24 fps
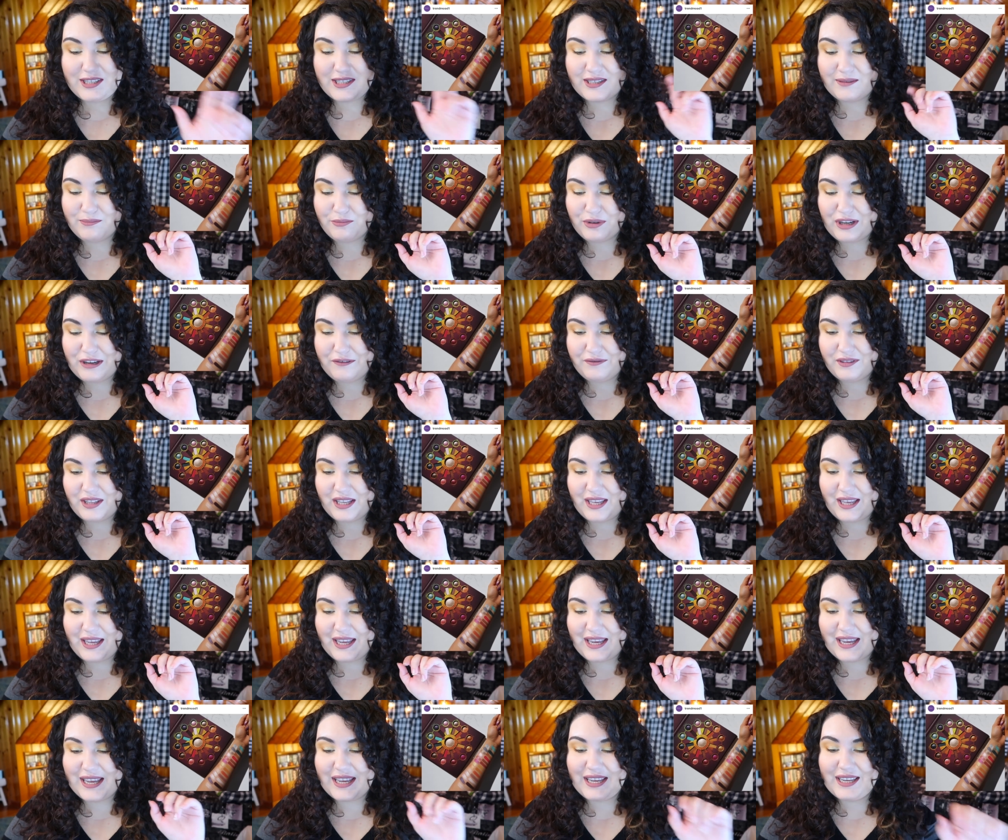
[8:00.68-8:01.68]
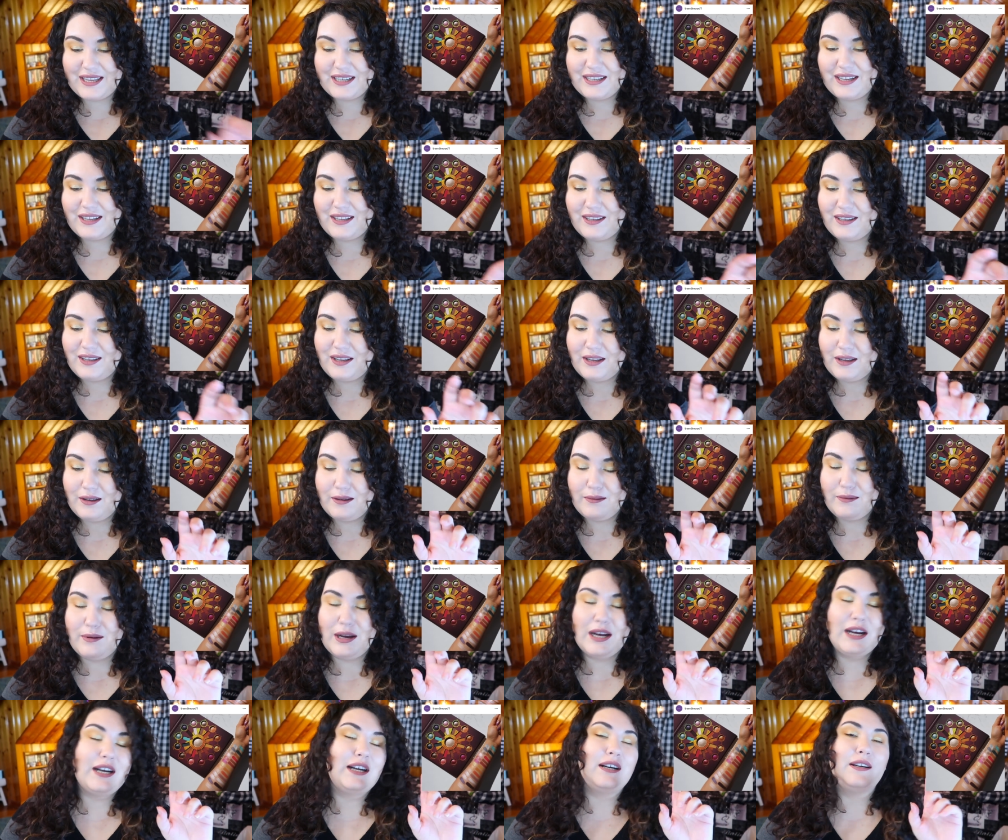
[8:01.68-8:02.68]
this briefly in
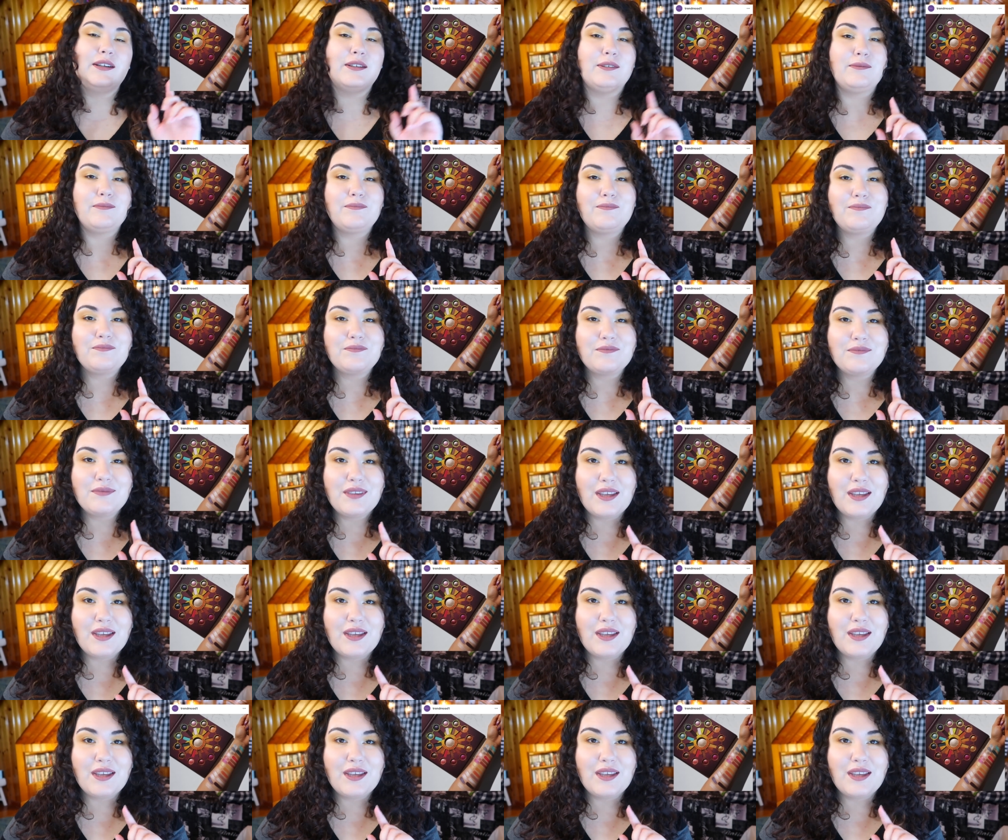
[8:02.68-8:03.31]
um,